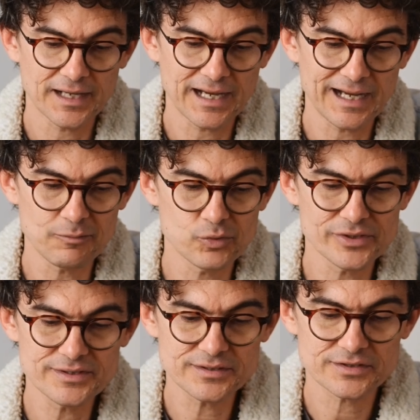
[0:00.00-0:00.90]
I
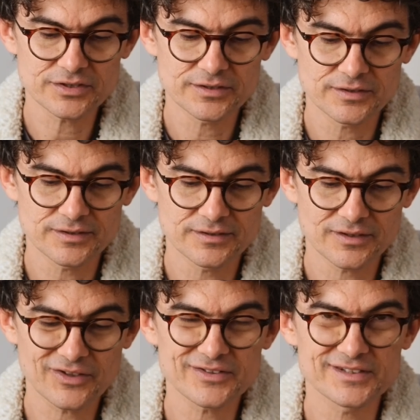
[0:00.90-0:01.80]
wouldn't
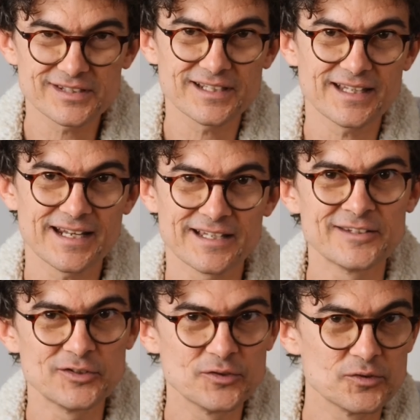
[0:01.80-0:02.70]
consider that a
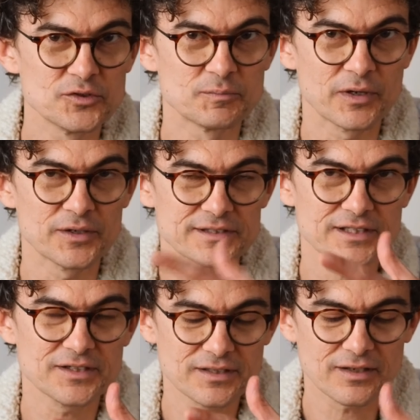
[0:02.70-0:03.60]
huge bonus. I
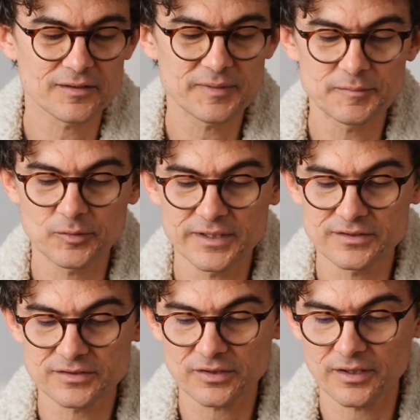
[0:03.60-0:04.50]
know a lot of people
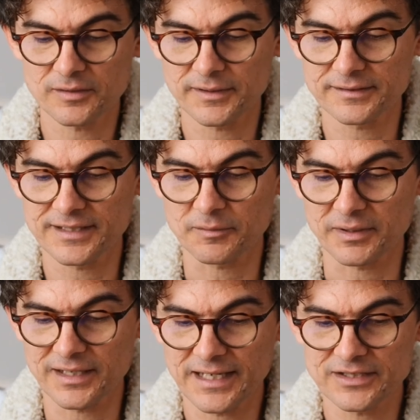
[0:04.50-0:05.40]
went on about that,
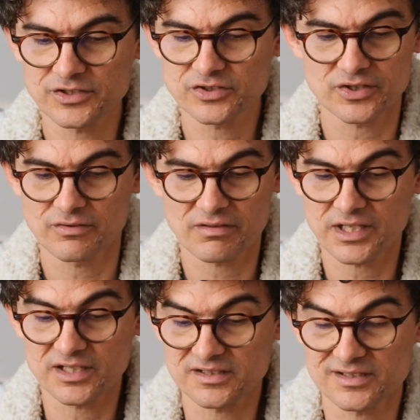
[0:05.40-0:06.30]
but I just don't
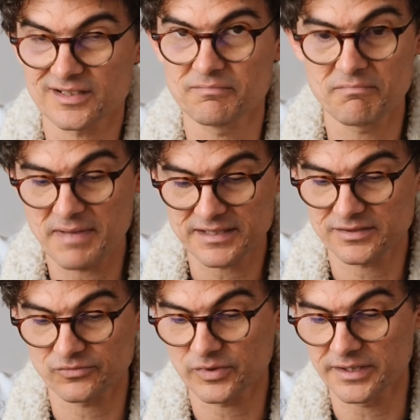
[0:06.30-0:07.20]
think it's a
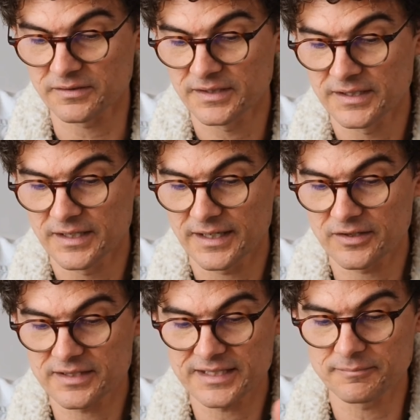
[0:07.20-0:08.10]
massive win. I
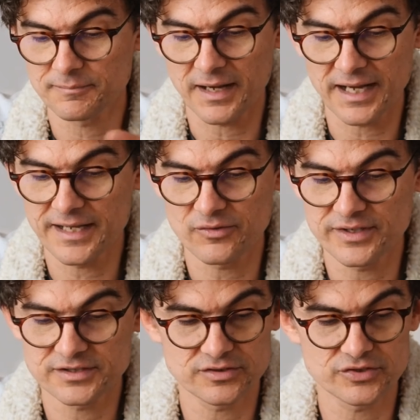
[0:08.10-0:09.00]
don't think a higher
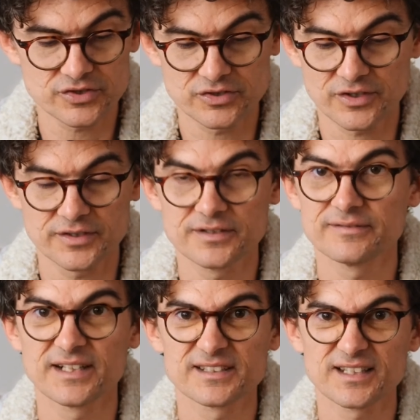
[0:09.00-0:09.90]
resolution on a
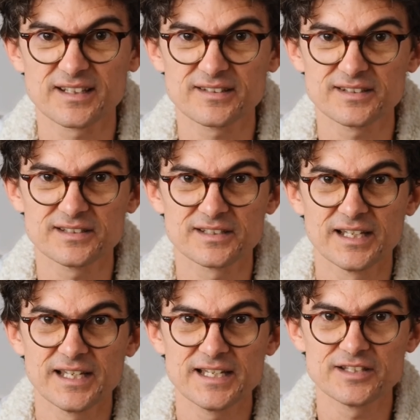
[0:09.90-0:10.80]
device like this
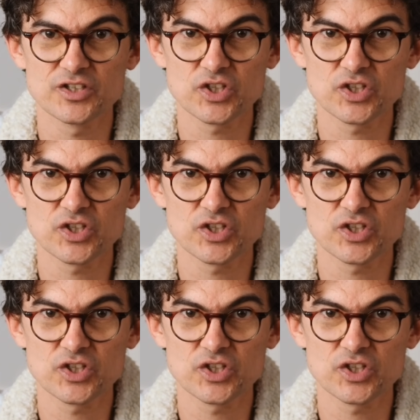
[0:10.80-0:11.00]
is a